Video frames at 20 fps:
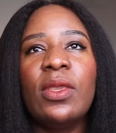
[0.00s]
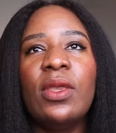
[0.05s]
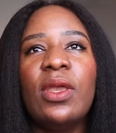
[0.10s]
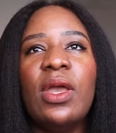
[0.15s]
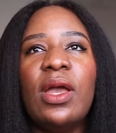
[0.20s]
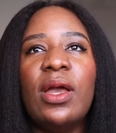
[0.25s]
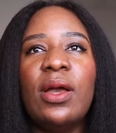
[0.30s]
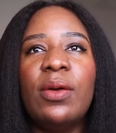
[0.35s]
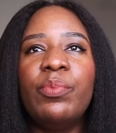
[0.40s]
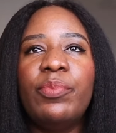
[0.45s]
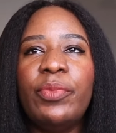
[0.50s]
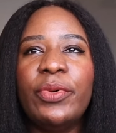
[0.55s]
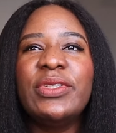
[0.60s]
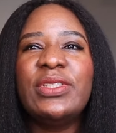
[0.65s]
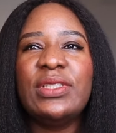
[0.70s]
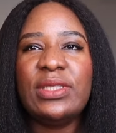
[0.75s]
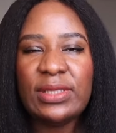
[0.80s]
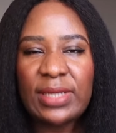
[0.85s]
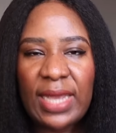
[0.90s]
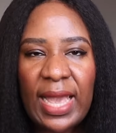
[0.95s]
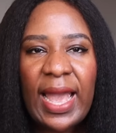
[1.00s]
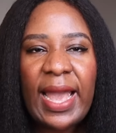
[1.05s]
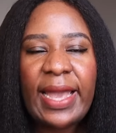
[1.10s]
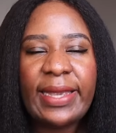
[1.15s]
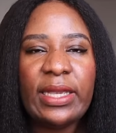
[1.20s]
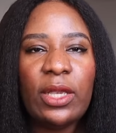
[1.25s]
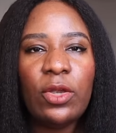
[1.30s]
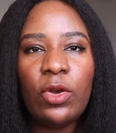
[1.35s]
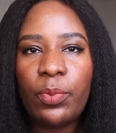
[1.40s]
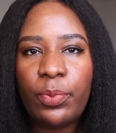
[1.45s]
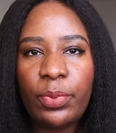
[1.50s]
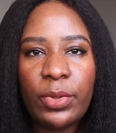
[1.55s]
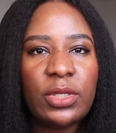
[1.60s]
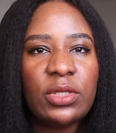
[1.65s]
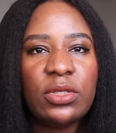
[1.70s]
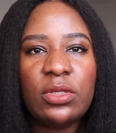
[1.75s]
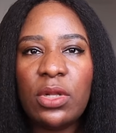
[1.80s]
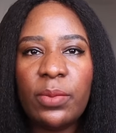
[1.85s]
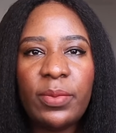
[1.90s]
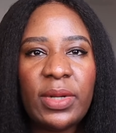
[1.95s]
But yeah, I get your
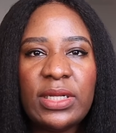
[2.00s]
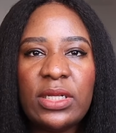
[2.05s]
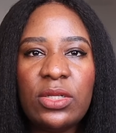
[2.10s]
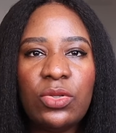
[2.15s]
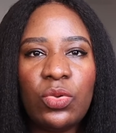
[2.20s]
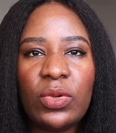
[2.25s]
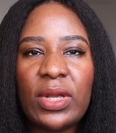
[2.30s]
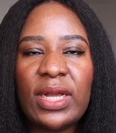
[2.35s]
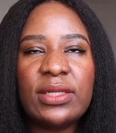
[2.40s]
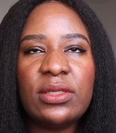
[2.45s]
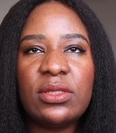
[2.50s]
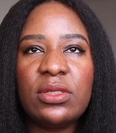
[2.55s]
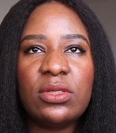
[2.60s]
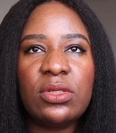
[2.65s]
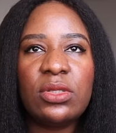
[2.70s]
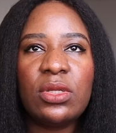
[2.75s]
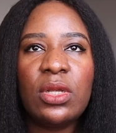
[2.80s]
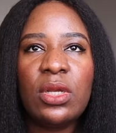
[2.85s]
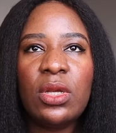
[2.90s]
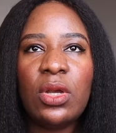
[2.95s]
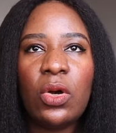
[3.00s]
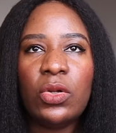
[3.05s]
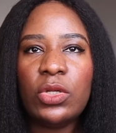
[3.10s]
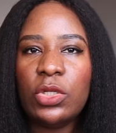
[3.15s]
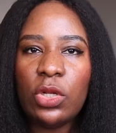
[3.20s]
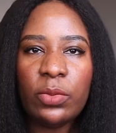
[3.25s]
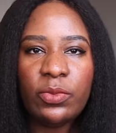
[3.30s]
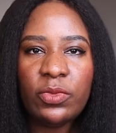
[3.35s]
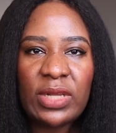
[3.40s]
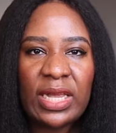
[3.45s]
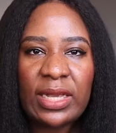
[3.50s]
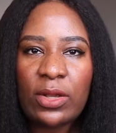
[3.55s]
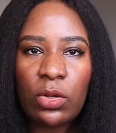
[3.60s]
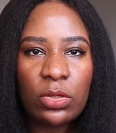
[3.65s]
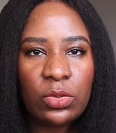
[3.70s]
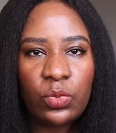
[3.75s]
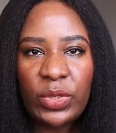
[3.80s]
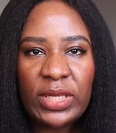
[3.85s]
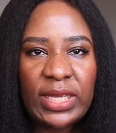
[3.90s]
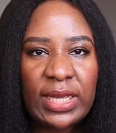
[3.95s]
point. Normally, you can't,
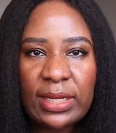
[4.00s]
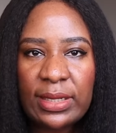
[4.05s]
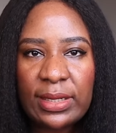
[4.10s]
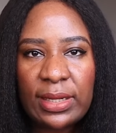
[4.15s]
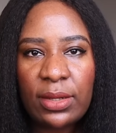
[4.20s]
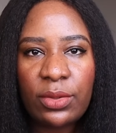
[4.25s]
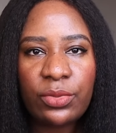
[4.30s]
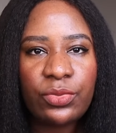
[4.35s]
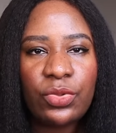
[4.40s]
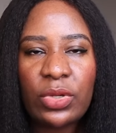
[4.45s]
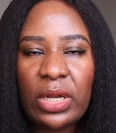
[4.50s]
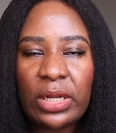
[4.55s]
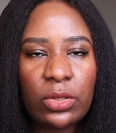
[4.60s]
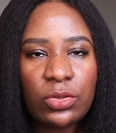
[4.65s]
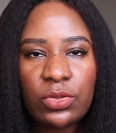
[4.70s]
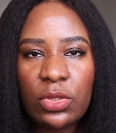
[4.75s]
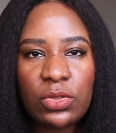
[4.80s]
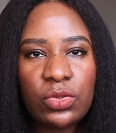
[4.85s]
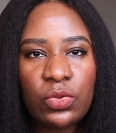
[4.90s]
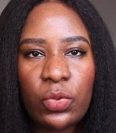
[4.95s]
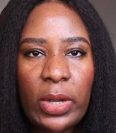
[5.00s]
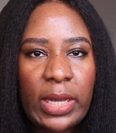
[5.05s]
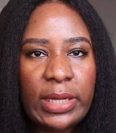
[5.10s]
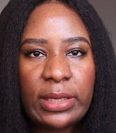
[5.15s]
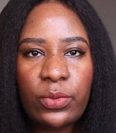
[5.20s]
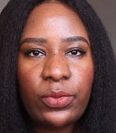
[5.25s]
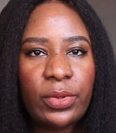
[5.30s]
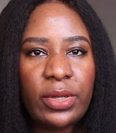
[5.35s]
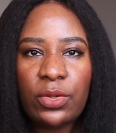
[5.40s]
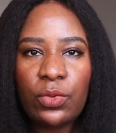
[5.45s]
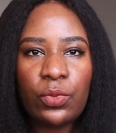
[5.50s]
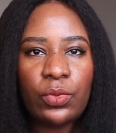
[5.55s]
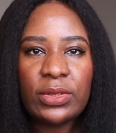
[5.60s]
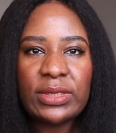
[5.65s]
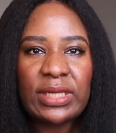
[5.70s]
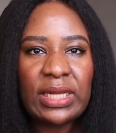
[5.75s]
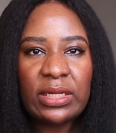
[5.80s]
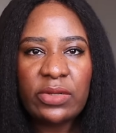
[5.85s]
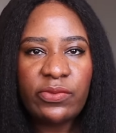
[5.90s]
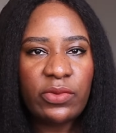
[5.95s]
on weekend now, you cannot just go anywhere you
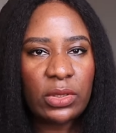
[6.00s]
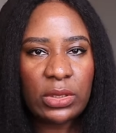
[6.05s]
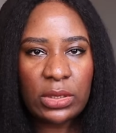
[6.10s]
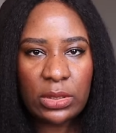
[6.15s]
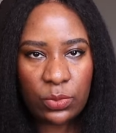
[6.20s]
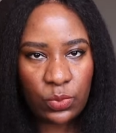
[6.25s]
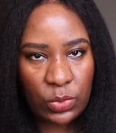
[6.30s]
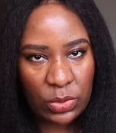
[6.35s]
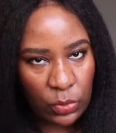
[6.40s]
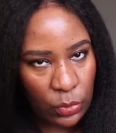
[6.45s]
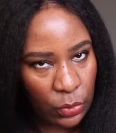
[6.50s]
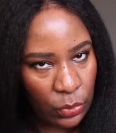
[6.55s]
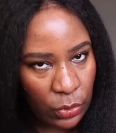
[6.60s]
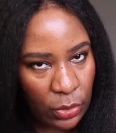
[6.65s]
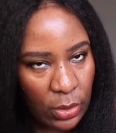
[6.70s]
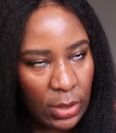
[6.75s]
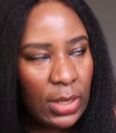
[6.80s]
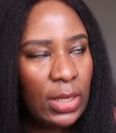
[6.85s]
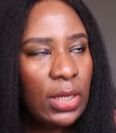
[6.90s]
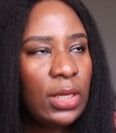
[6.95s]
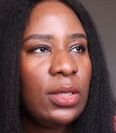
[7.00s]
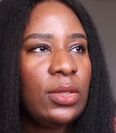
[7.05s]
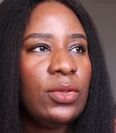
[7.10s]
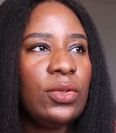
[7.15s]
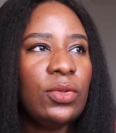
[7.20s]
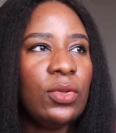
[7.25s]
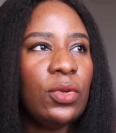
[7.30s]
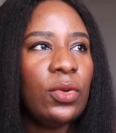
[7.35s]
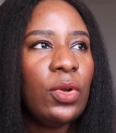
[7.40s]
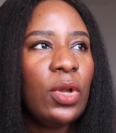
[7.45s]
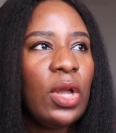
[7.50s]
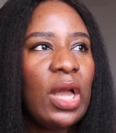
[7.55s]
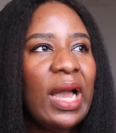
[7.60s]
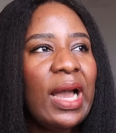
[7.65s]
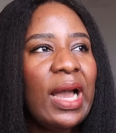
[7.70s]
want and leave your kids with who, you know.